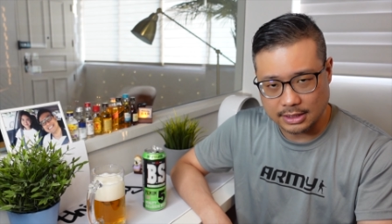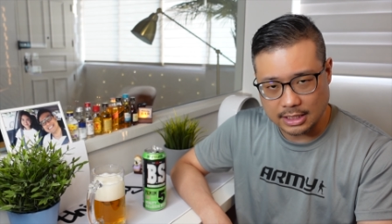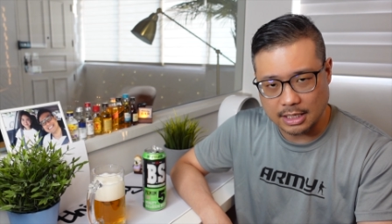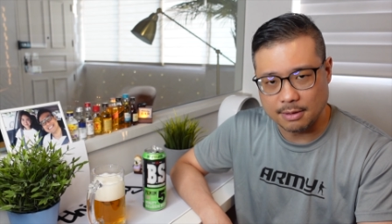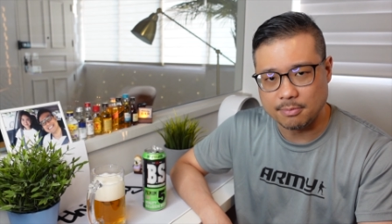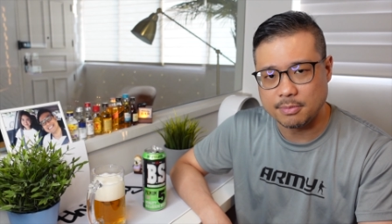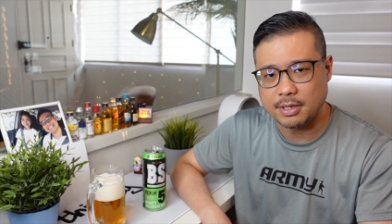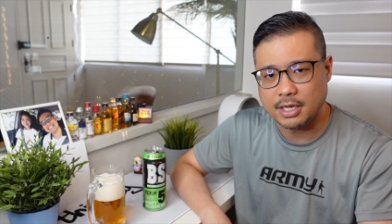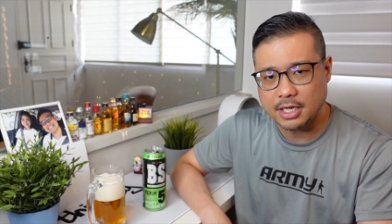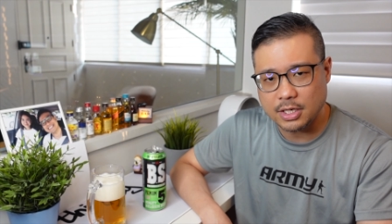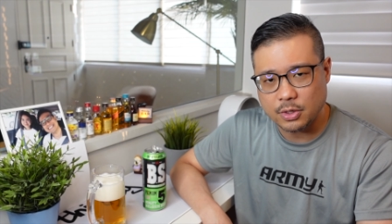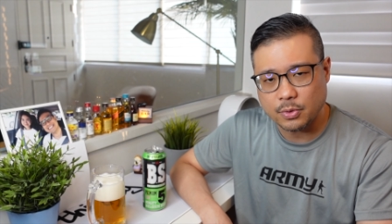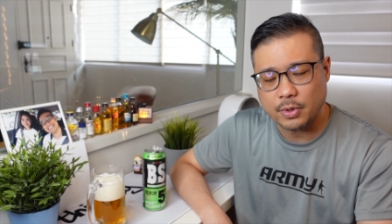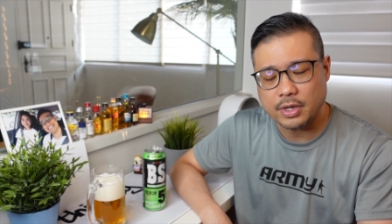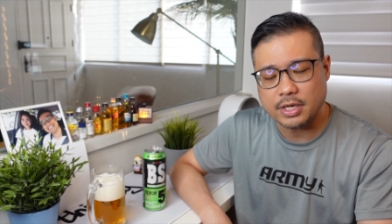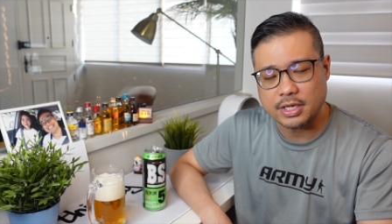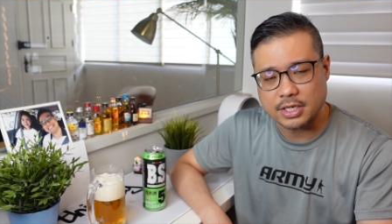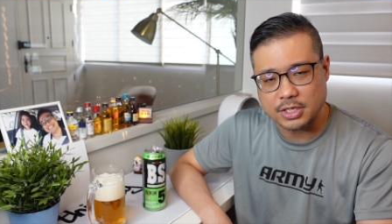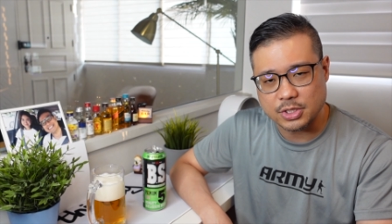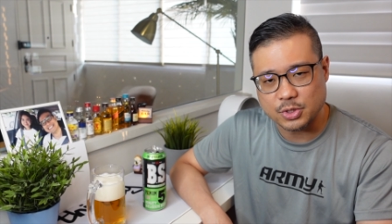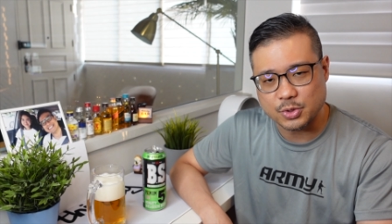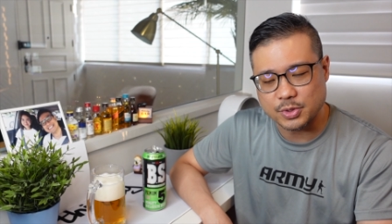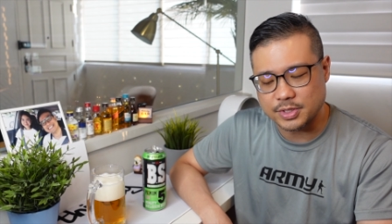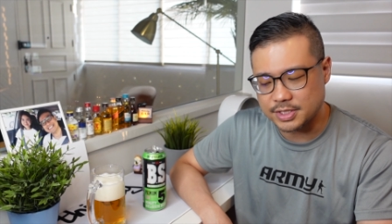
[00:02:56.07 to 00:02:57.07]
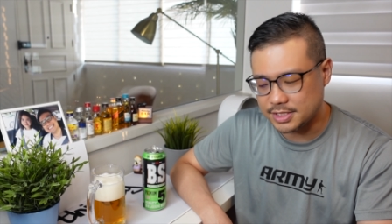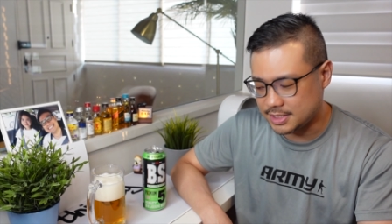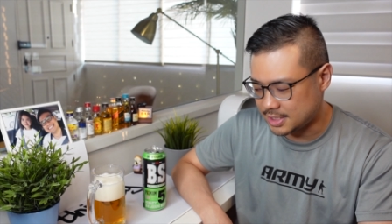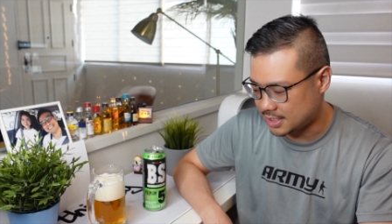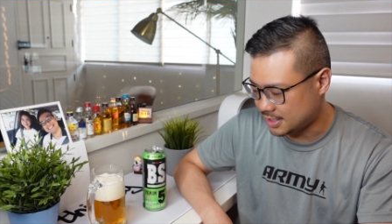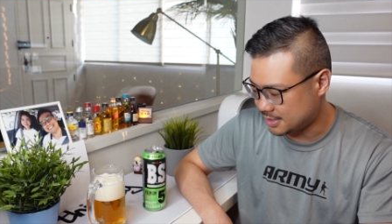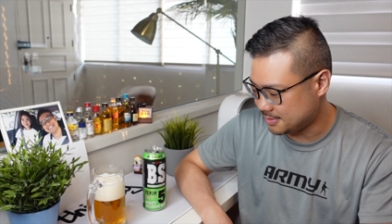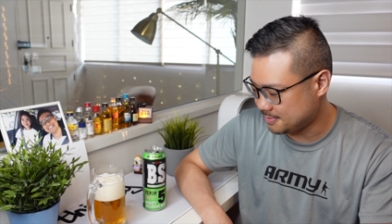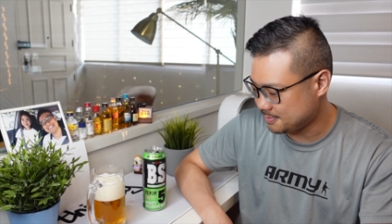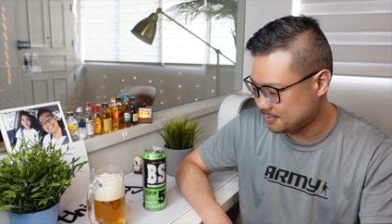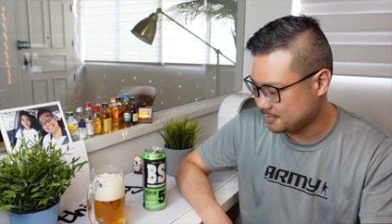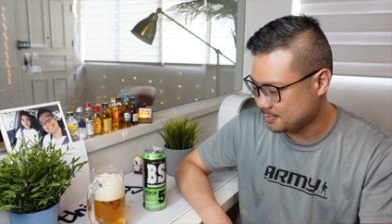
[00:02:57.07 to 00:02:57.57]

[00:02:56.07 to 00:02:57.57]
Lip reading: I'm getting quite interested.